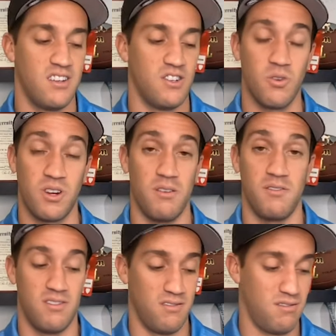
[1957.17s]
Don't
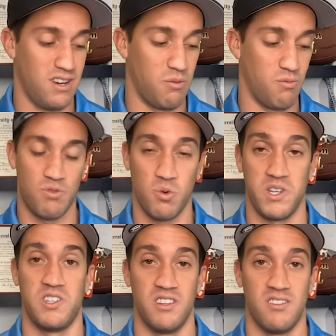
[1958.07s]
get it
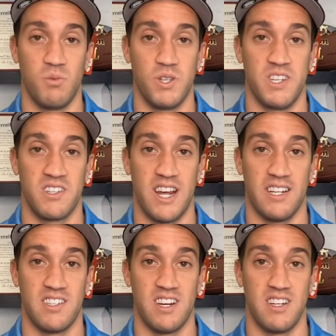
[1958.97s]
twisted with this
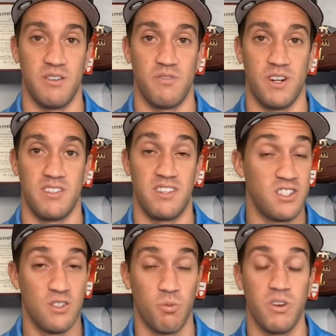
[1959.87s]
Kansas State defense.
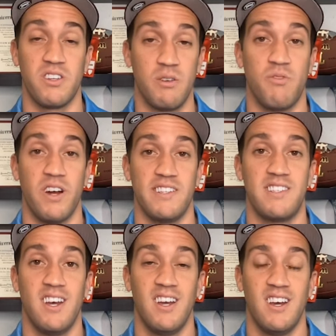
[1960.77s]
This is a real defense.